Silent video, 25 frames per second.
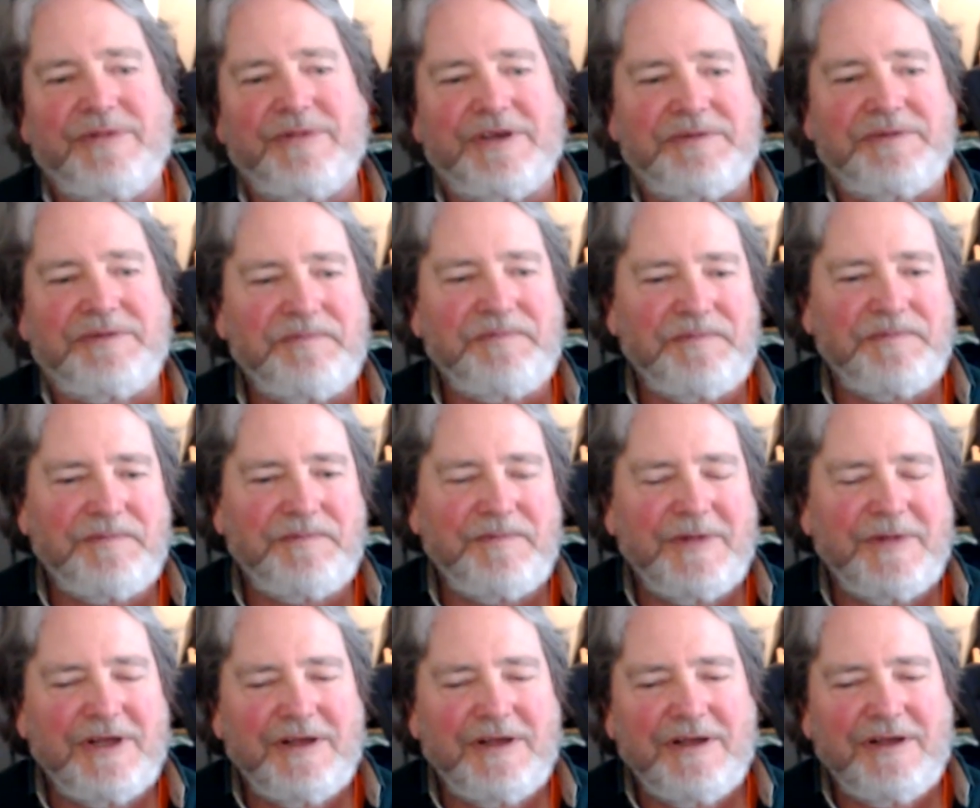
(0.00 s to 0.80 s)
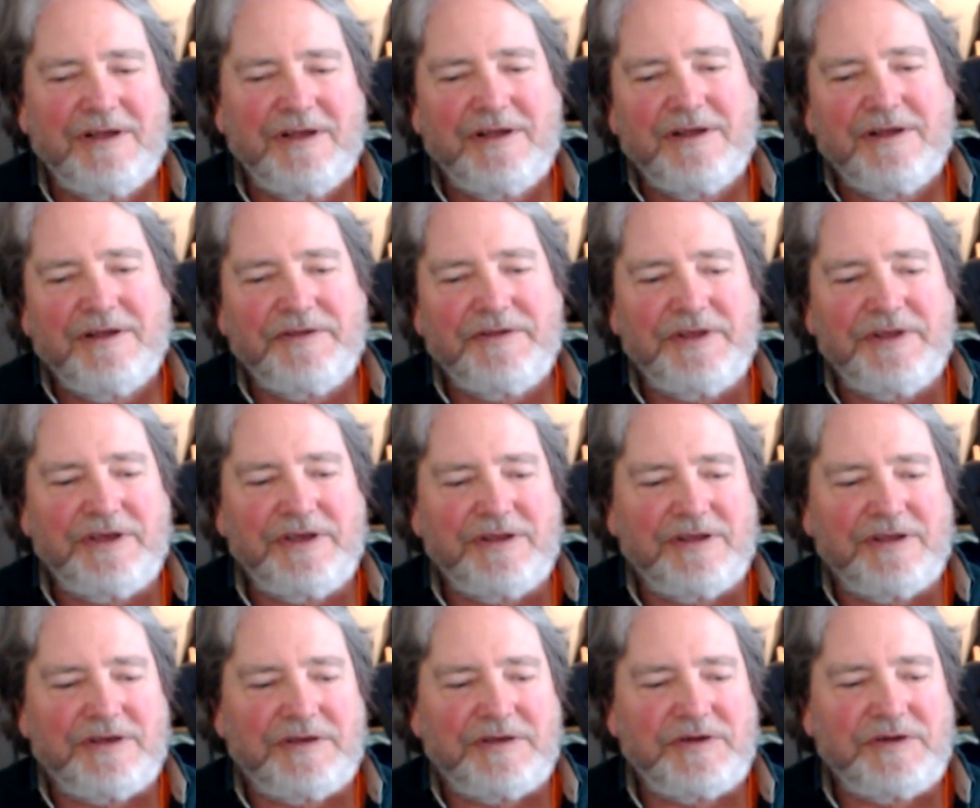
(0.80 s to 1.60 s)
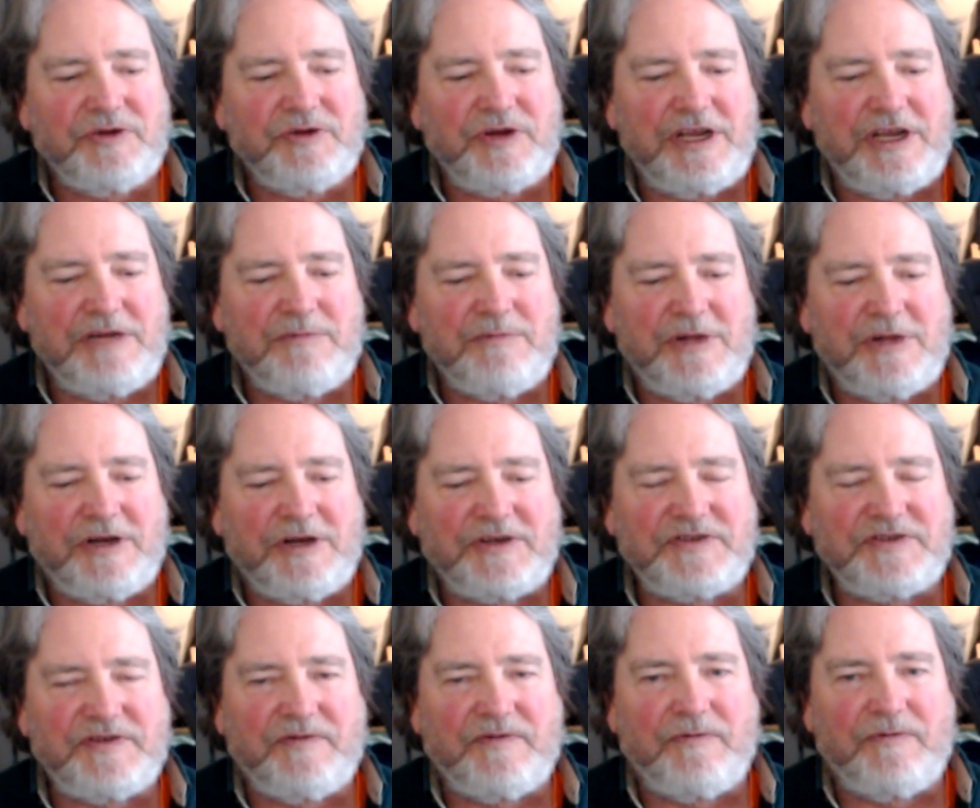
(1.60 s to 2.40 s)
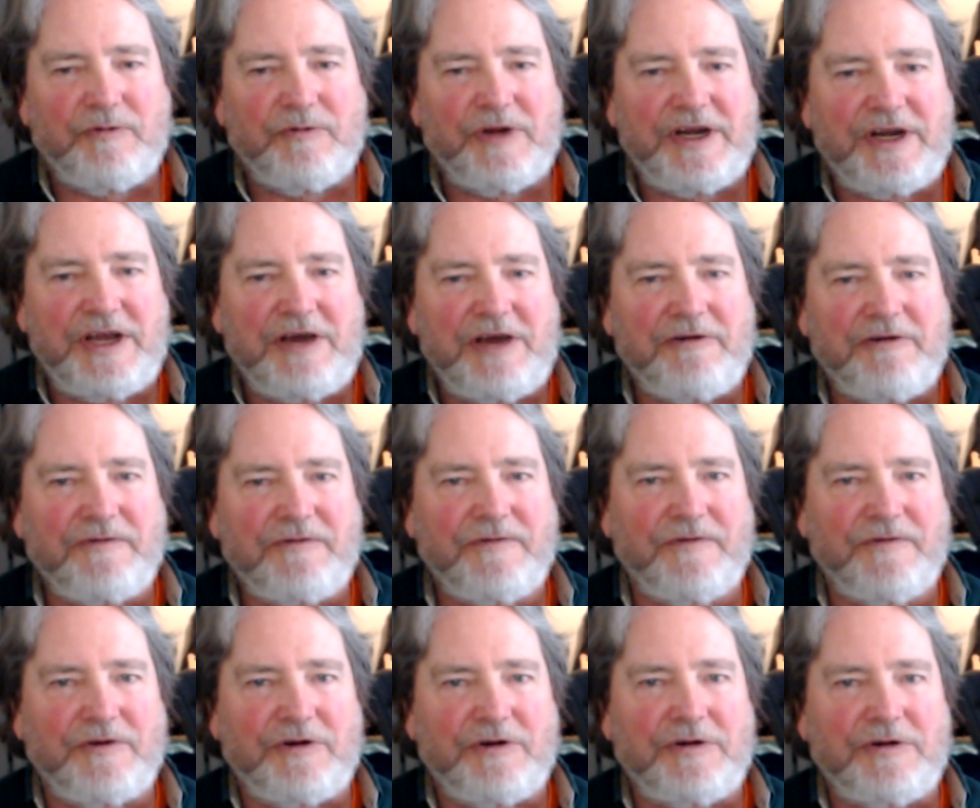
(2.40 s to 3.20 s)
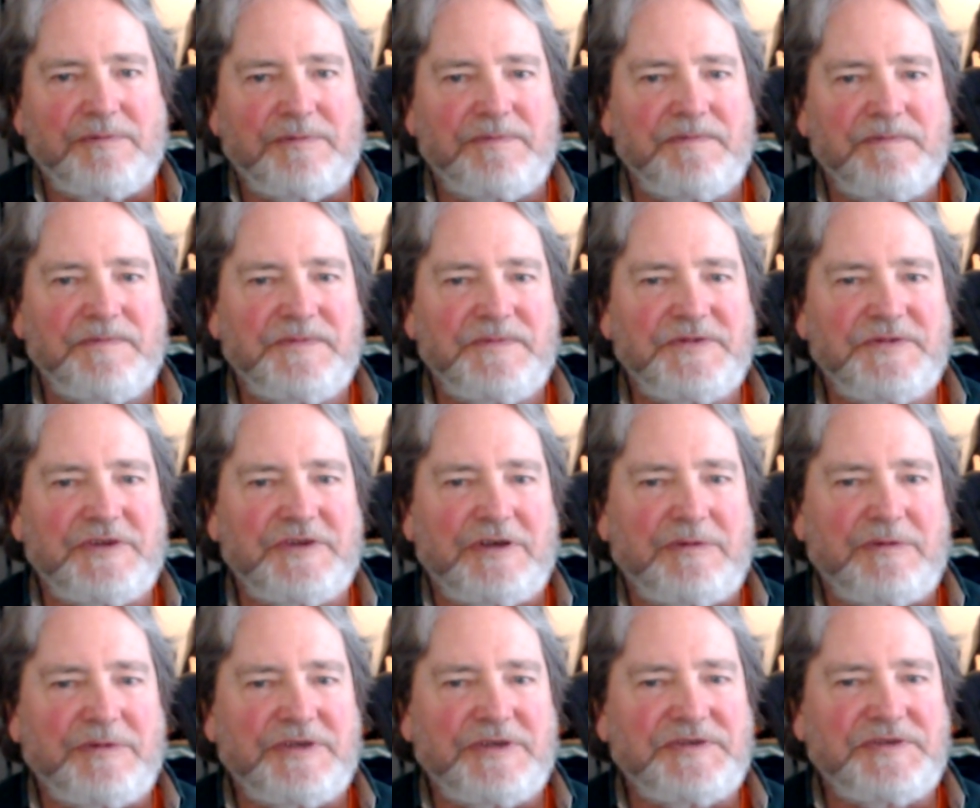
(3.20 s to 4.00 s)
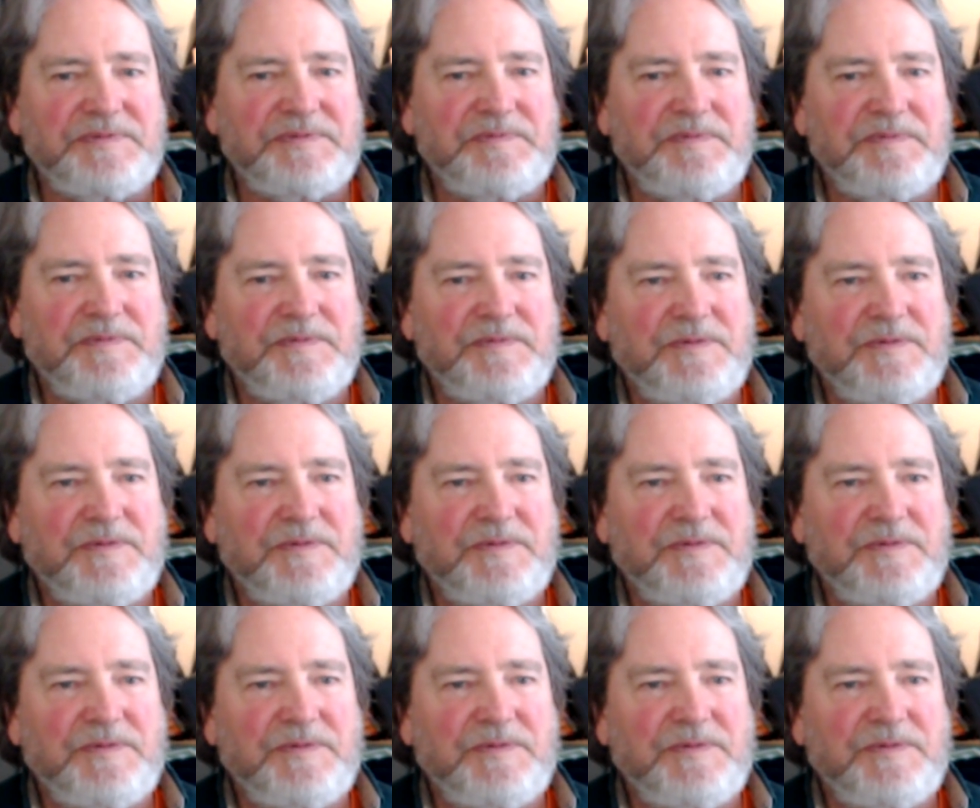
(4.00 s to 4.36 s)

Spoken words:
the trademarks have run out for some because